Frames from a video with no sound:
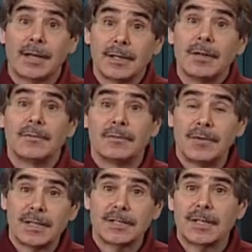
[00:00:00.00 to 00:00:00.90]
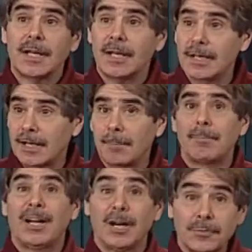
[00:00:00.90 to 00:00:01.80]
and Venus heating
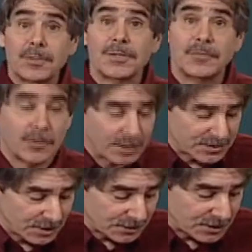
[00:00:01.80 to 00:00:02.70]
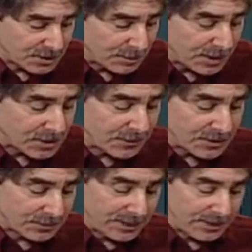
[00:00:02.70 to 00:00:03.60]
up by hundreds of degrees Celsius because of
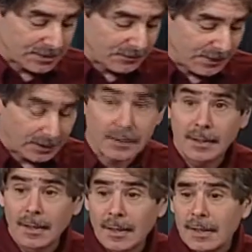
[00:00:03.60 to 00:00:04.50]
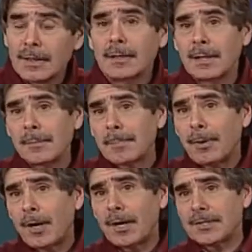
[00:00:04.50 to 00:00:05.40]
its greenhouse effect. Now let me
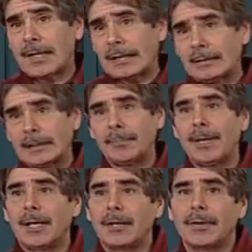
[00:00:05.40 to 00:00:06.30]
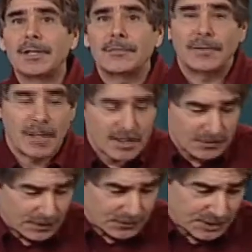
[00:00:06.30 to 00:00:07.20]
pause and get a little bit here into
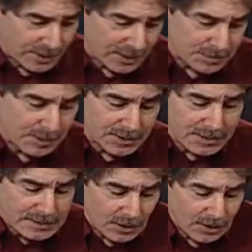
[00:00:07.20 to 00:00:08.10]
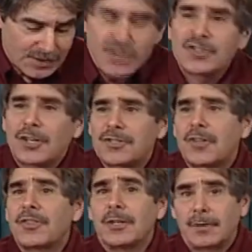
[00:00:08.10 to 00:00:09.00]
philosophy of science, because isn't all this just
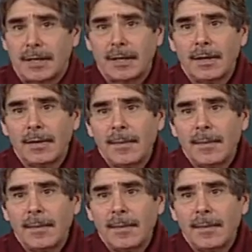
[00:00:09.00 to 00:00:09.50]
a theory?